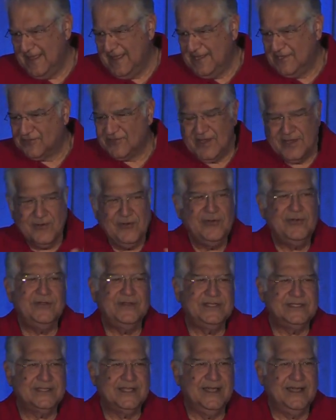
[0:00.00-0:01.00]
So I go to
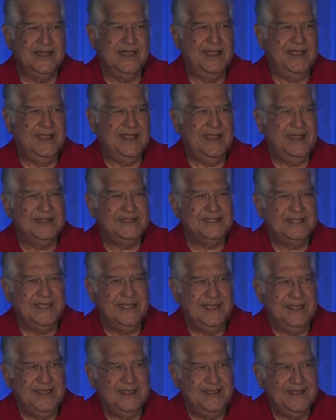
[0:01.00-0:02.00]
this guy and
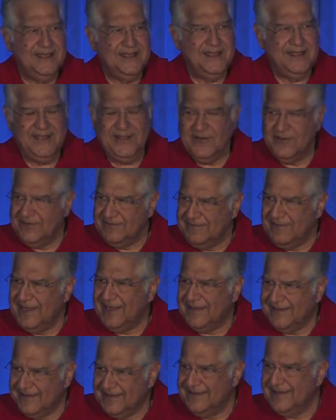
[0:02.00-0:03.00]
say, you know,
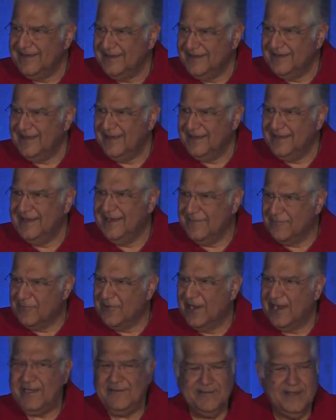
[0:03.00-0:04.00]
like, in a
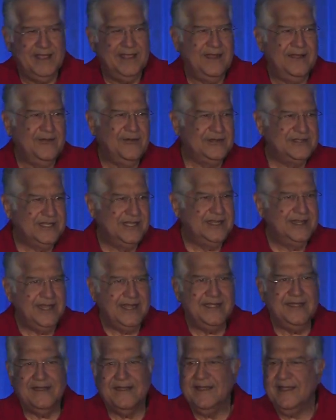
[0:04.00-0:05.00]
polite way, I don't say
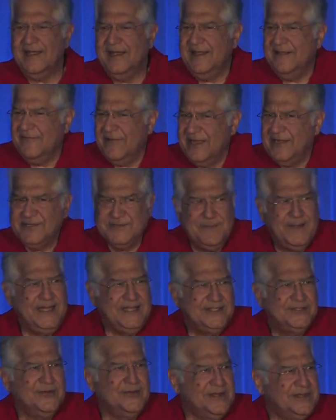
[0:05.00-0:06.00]
that directly, why are you
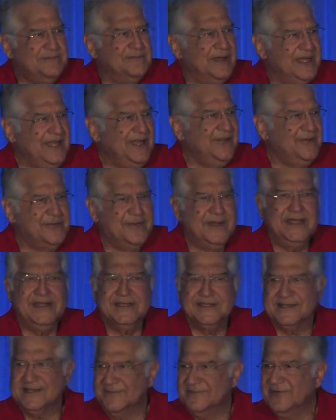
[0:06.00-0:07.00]
spending so much money to buy
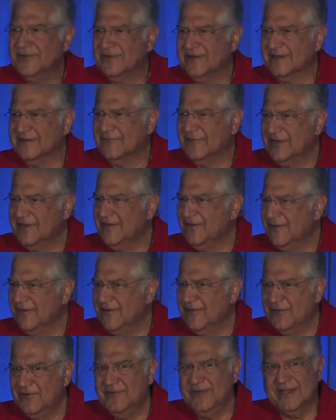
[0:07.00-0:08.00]
this computer? What are you going
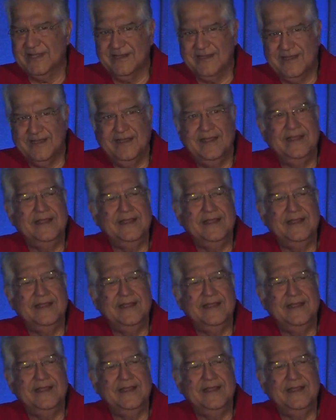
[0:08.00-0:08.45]
to do with it?